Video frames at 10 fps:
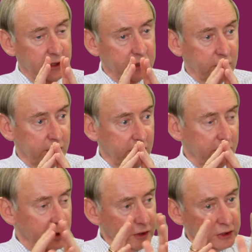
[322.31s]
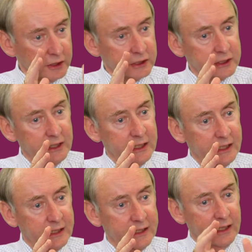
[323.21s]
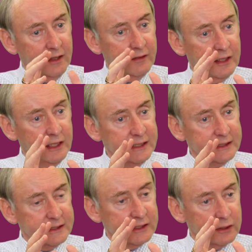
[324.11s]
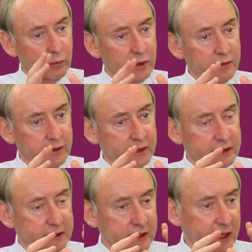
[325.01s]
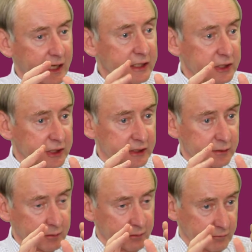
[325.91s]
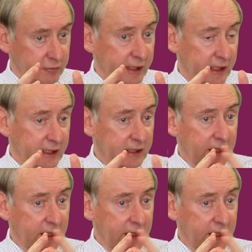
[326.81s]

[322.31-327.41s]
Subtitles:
So of all the structures in the eye, the lens is the one that ages, really.